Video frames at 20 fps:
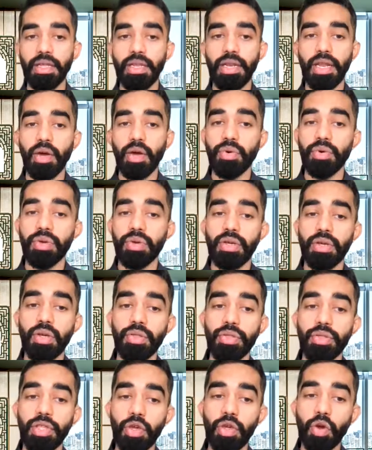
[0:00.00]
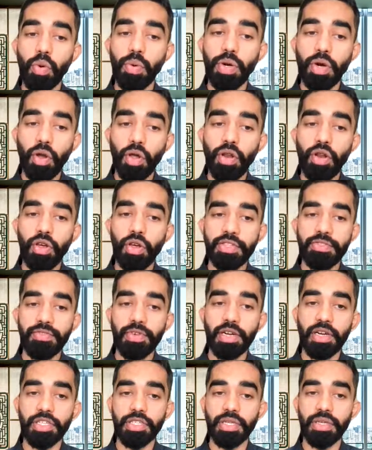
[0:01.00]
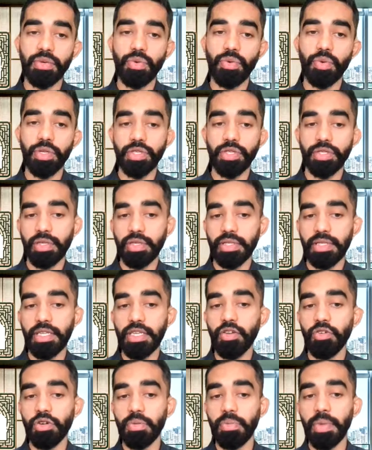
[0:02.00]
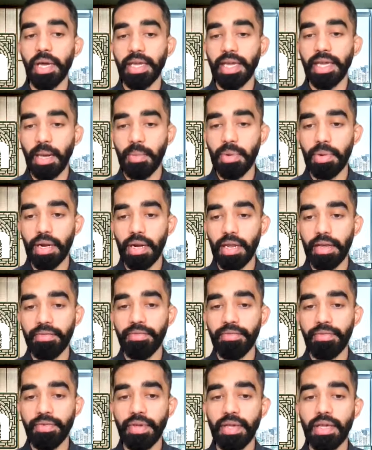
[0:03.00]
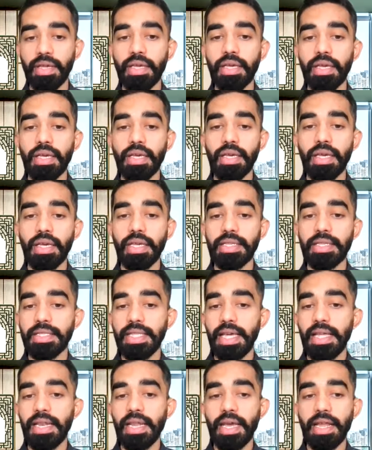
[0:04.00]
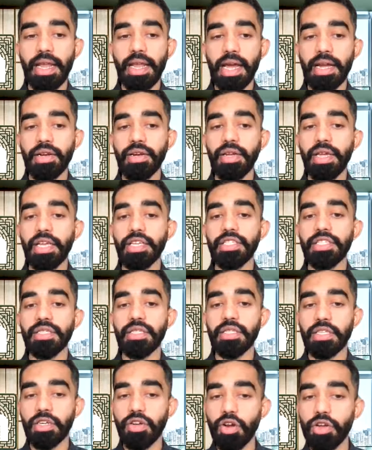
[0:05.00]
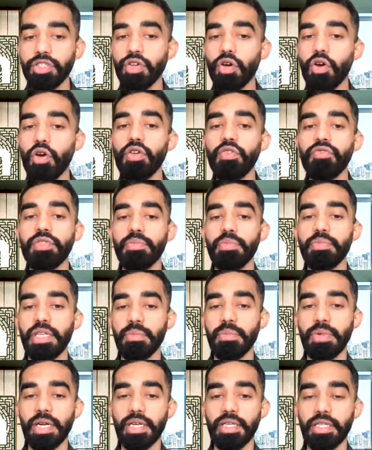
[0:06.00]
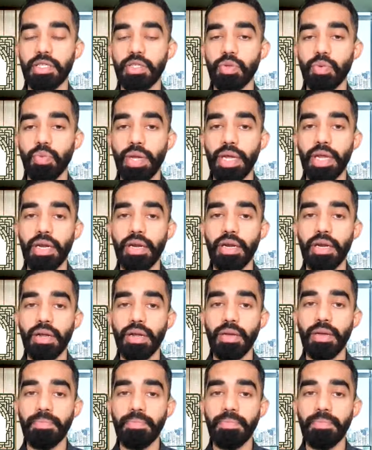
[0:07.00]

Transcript: Now, the overall loss function, which is denoted by capital F, is then an aggregation across all of the mini batches where